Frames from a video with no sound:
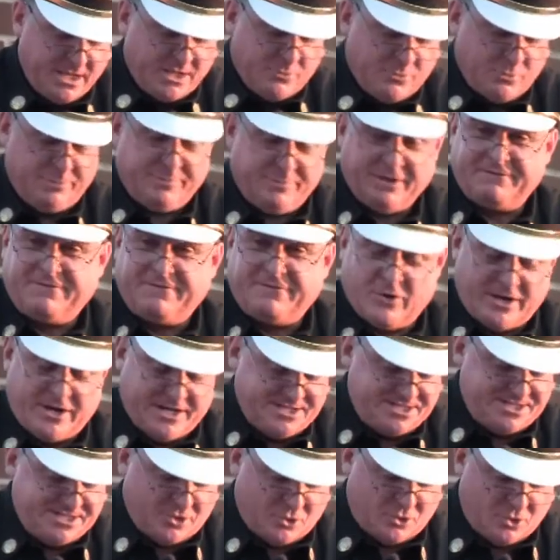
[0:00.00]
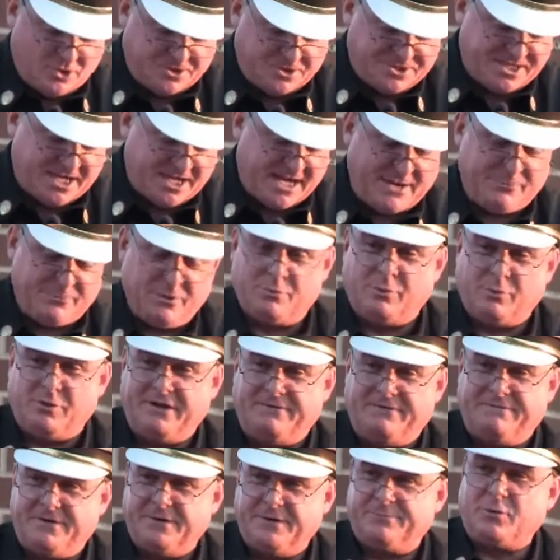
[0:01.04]
We'd been friends the whole time. We
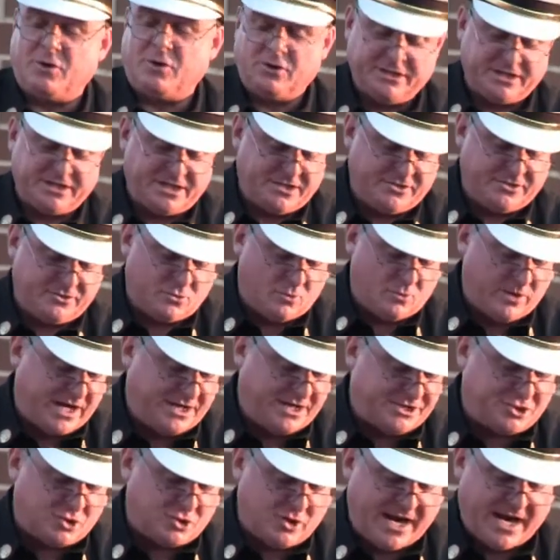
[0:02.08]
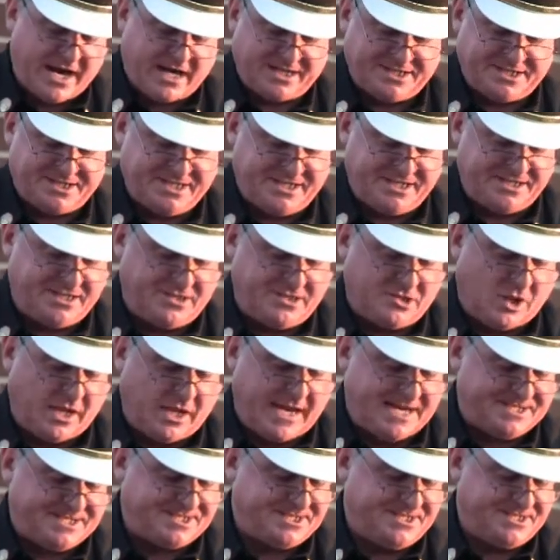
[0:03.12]
played football together, ran track, attended
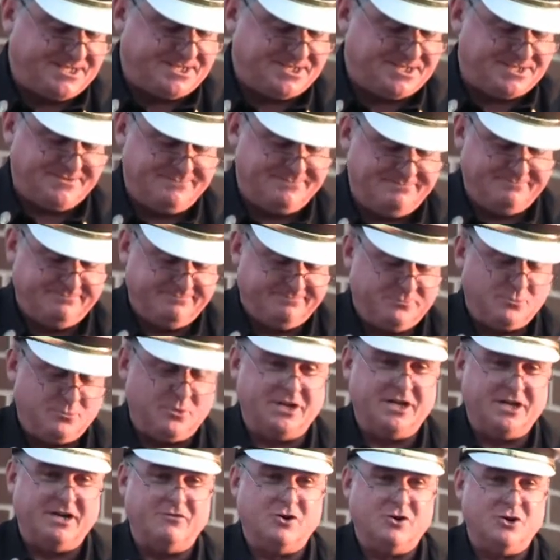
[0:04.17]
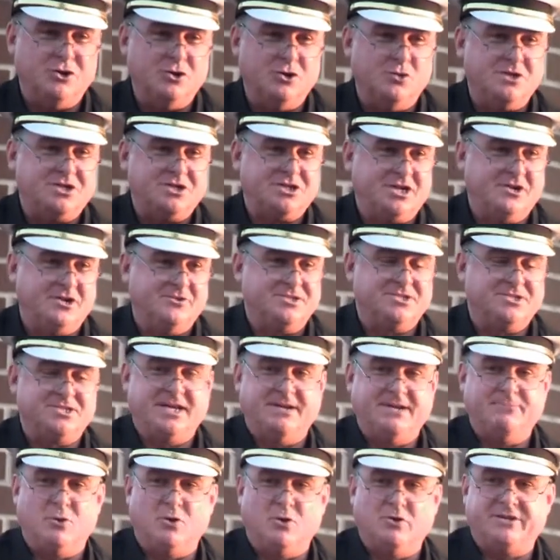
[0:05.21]
classes. We never knew we shared the
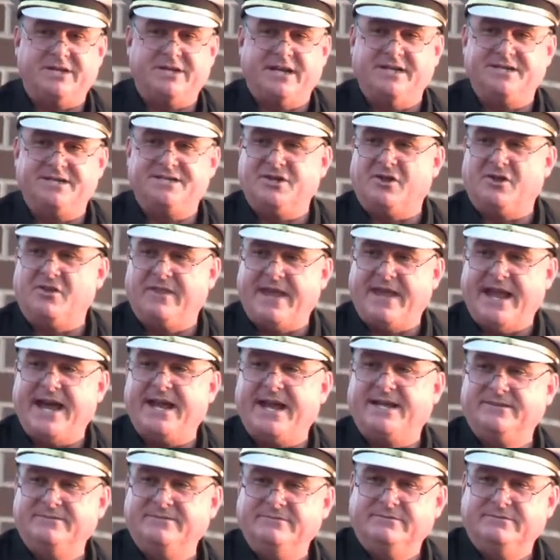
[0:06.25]
same birthday until that,